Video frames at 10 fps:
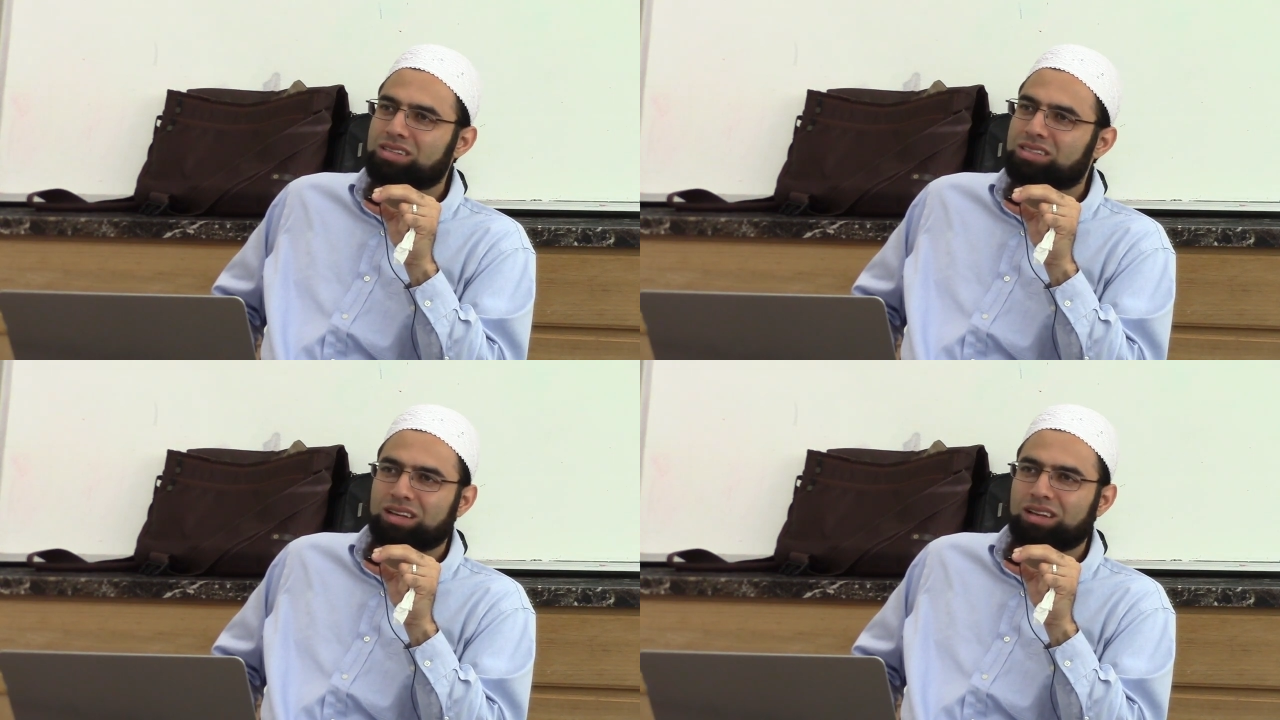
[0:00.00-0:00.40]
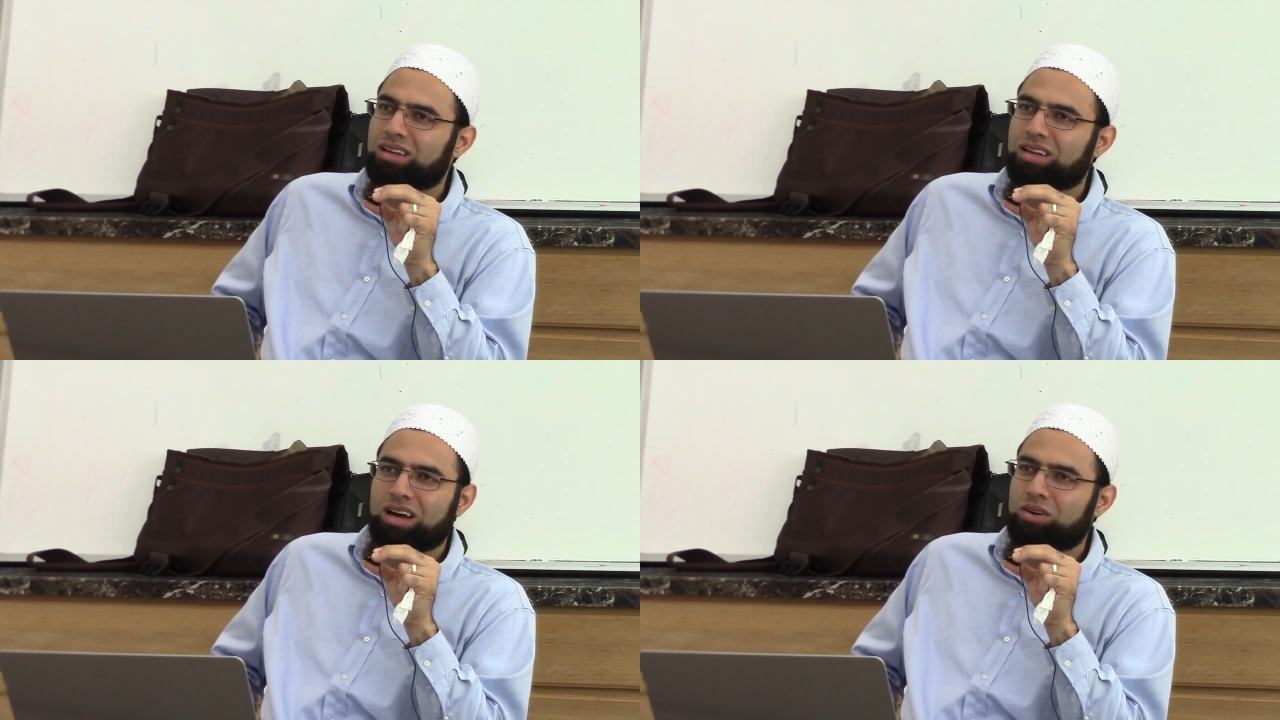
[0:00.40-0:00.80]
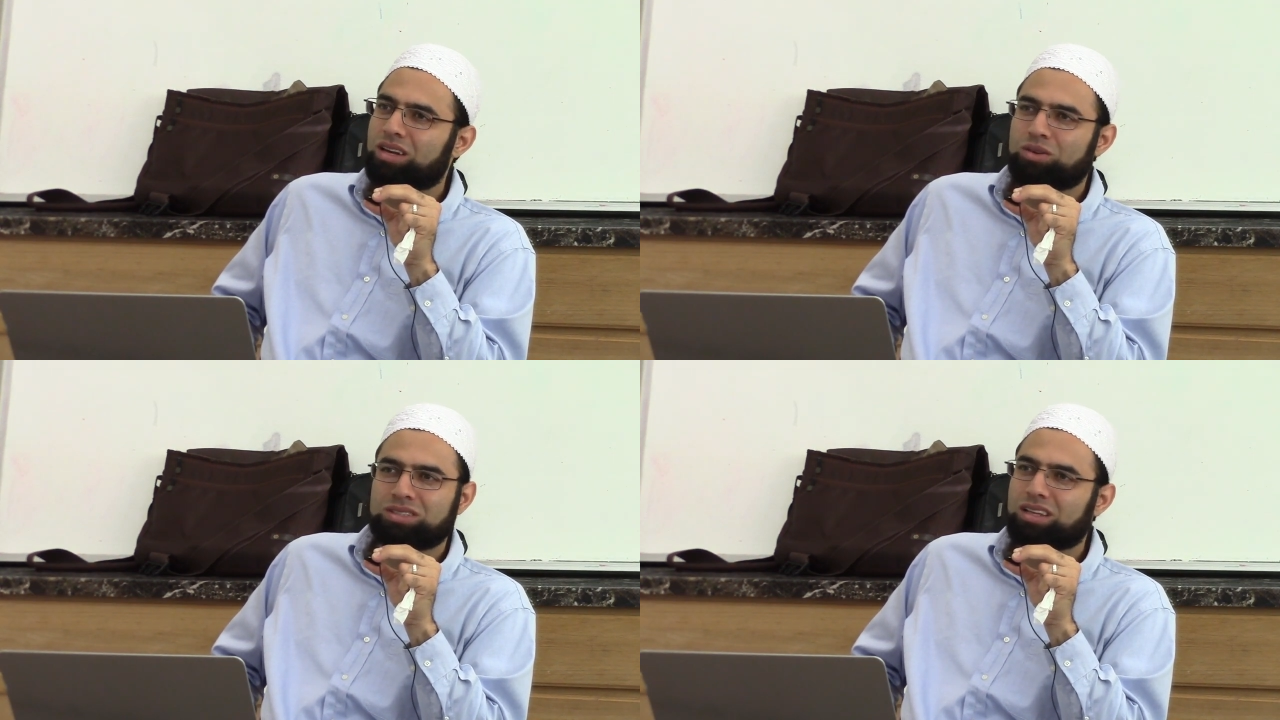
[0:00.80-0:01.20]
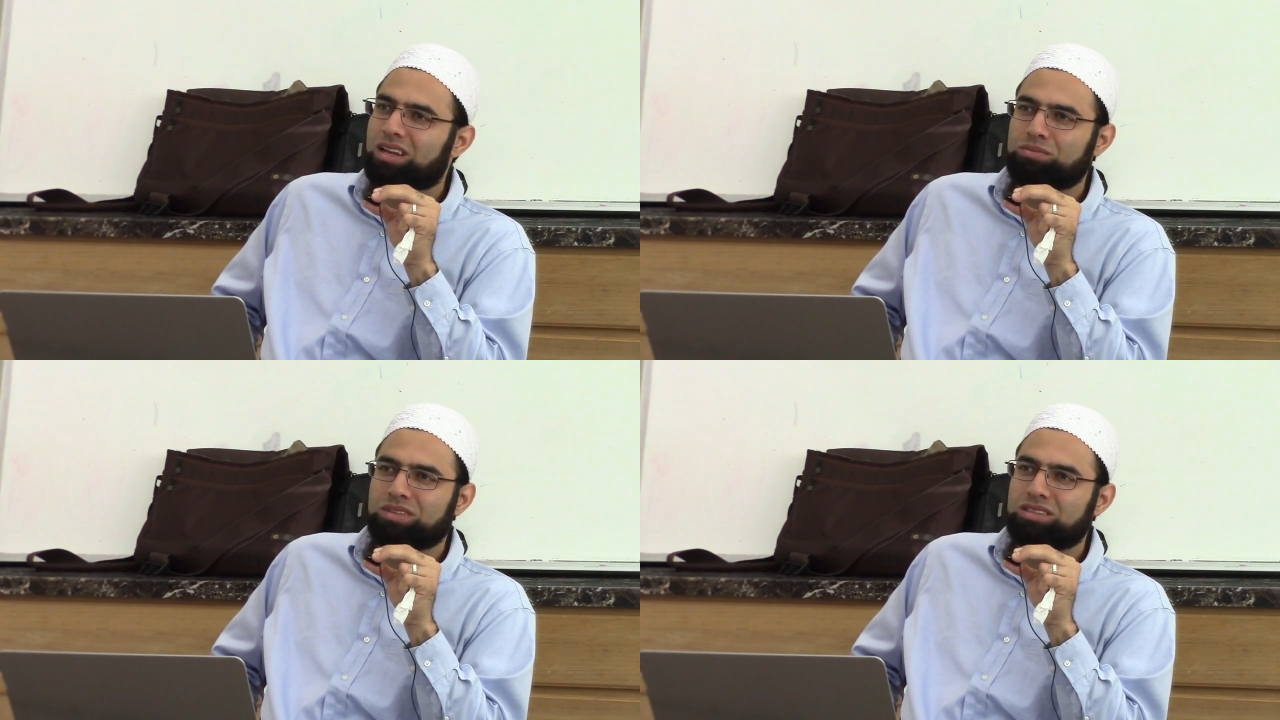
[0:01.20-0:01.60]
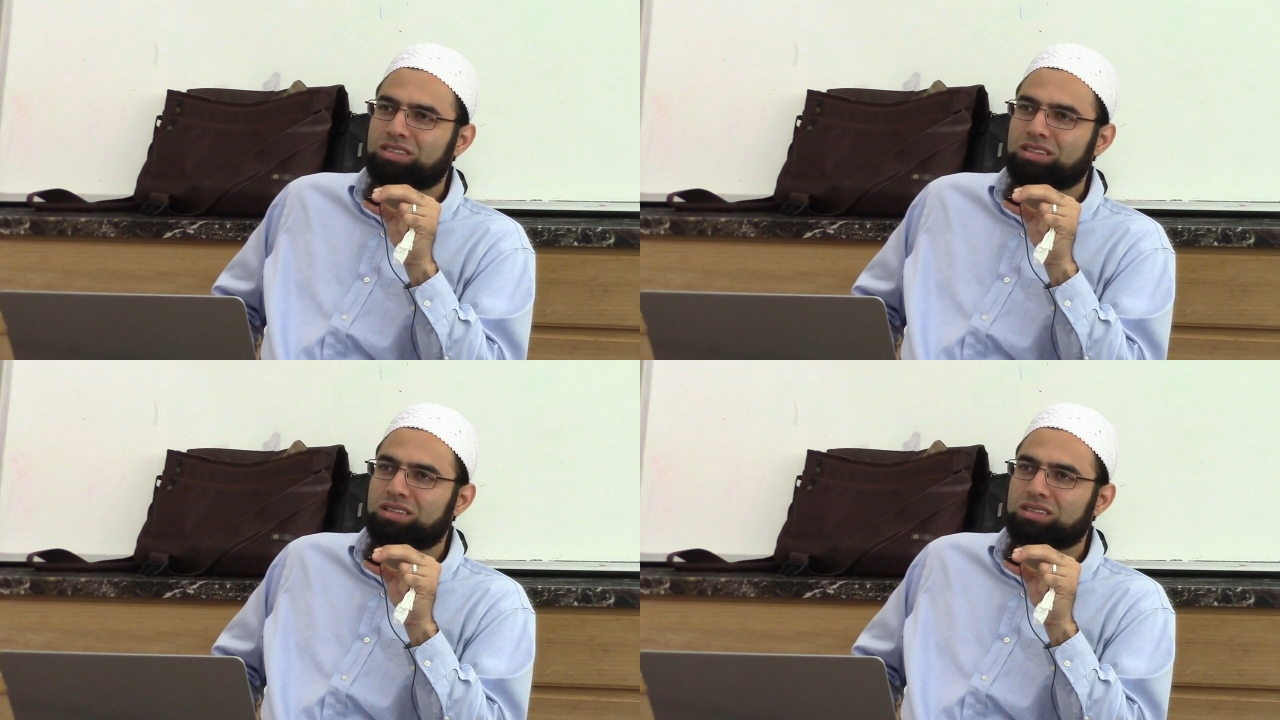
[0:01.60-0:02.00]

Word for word: sallallahu wasallam did